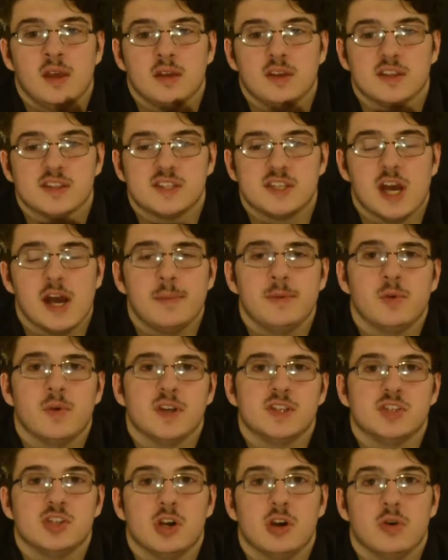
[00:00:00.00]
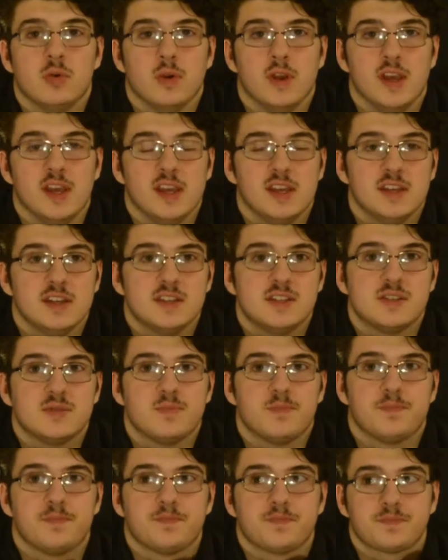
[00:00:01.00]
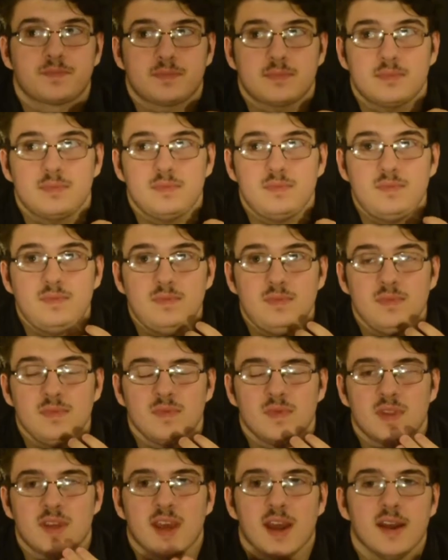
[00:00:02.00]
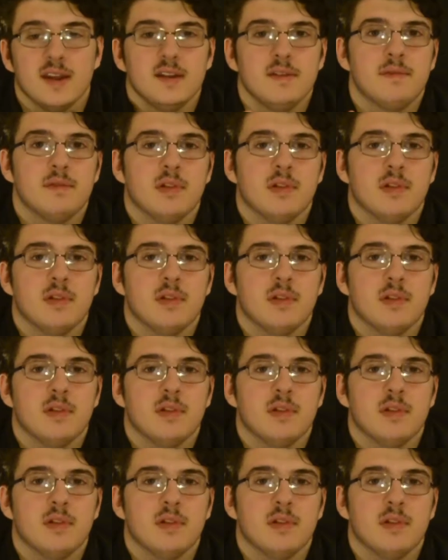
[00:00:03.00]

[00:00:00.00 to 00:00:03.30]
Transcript: Because Tommy Wiseau is kind of